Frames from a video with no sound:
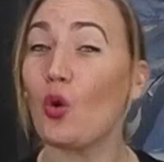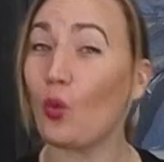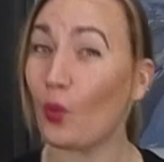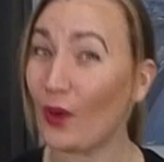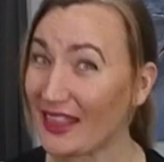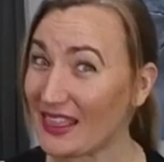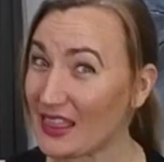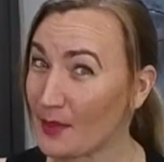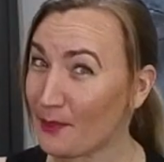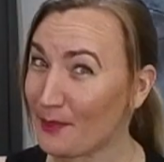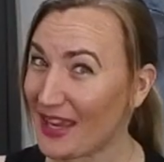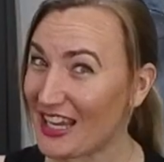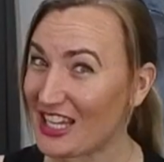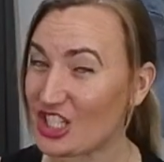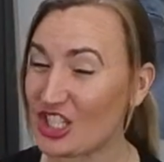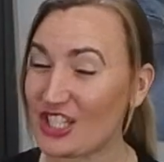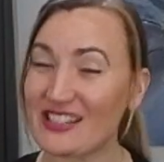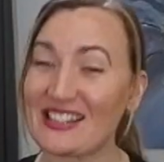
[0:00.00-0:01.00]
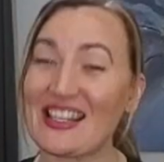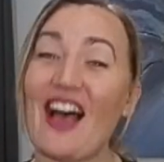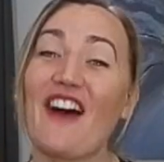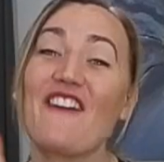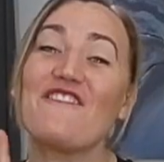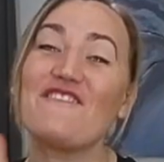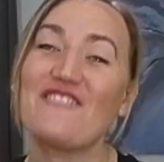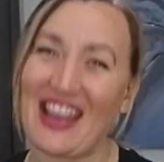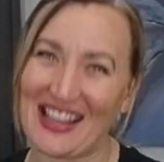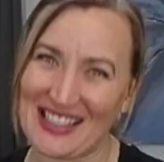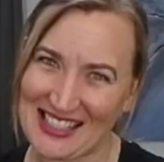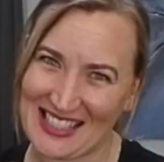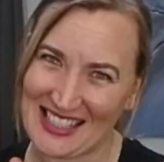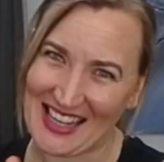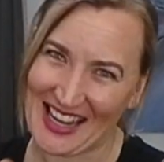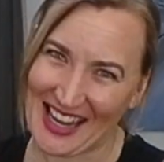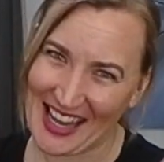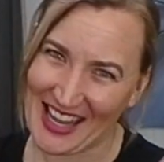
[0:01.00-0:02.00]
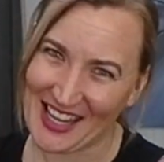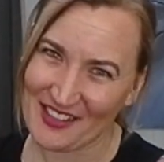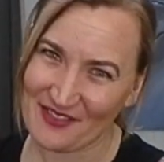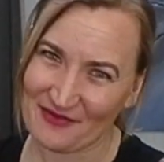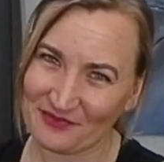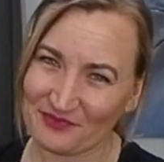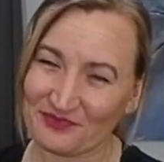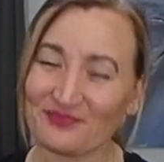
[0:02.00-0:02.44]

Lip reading: with the patient's affected hand.